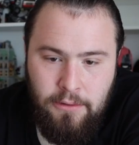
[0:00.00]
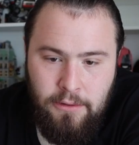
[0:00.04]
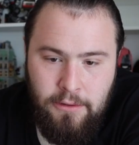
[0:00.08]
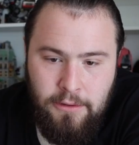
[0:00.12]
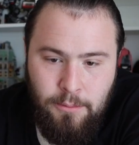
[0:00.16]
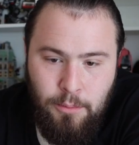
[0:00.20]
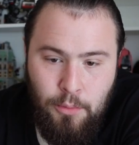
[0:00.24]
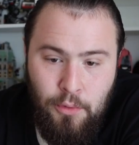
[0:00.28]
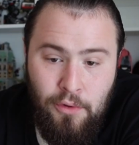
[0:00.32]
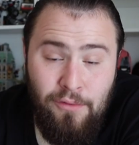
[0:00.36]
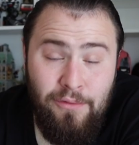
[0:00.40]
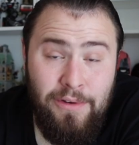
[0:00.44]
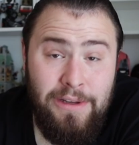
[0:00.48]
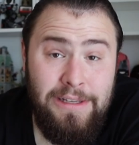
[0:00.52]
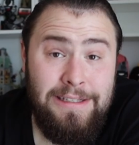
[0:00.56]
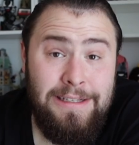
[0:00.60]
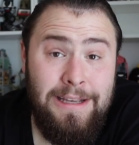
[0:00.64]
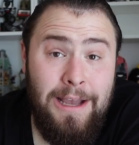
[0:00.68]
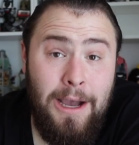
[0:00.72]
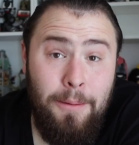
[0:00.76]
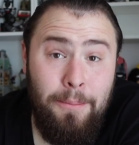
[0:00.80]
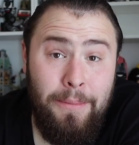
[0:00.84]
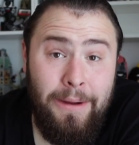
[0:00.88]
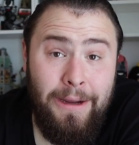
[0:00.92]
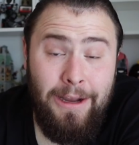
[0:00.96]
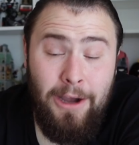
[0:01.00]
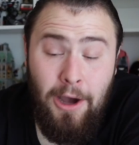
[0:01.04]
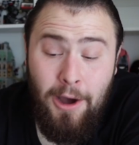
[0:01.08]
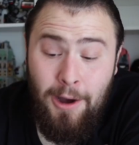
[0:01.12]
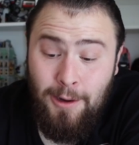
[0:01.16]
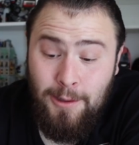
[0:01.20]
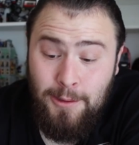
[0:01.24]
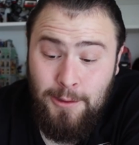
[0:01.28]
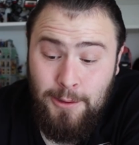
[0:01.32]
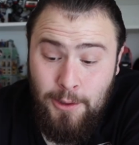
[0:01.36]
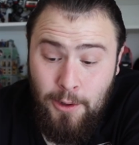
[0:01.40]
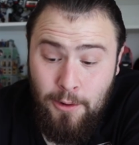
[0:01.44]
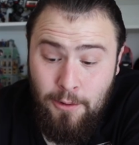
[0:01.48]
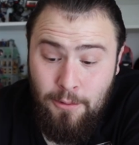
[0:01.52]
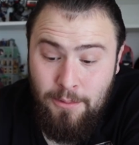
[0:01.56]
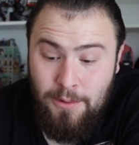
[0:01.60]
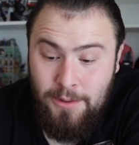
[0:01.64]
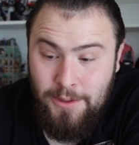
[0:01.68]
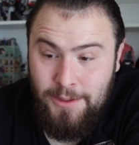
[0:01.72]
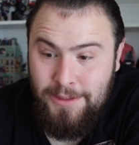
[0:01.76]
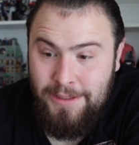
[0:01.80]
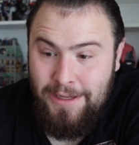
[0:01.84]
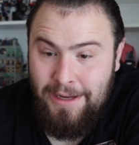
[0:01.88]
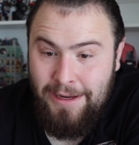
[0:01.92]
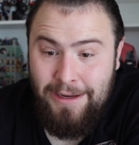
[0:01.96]
This movie's coming
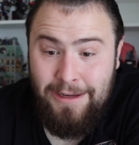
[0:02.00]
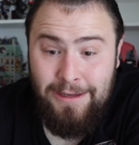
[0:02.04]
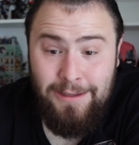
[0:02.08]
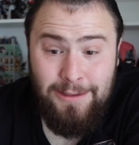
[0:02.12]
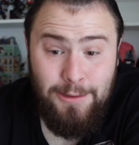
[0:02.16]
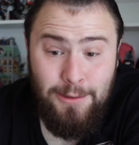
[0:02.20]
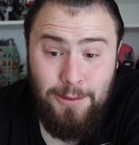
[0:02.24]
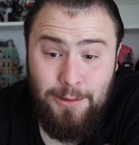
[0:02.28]
October 2nd,